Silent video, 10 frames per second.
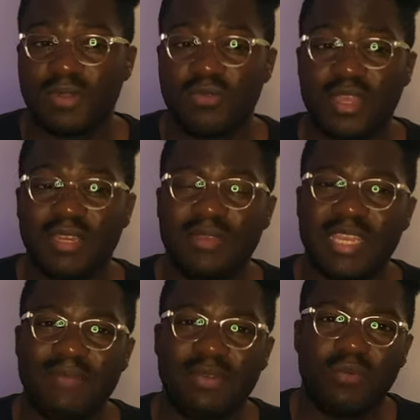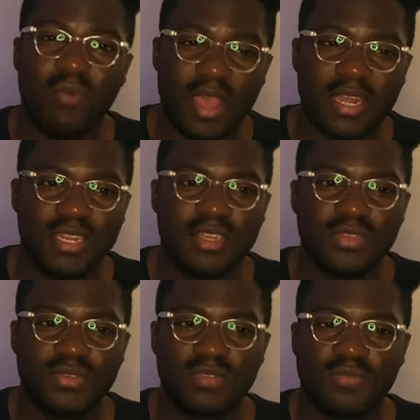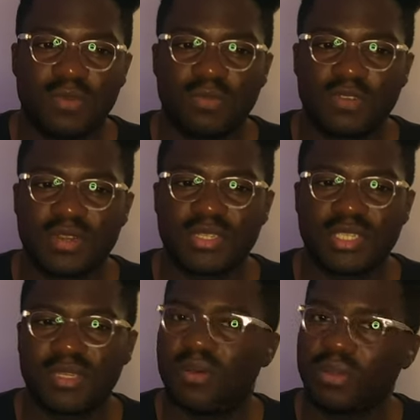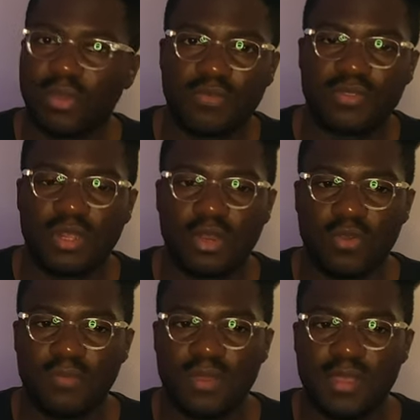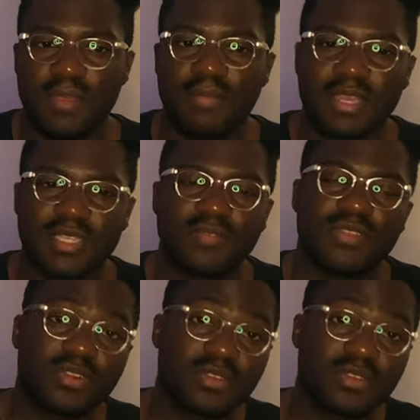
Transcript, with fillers: but quickly became a widely used form of currency all over the globe because of their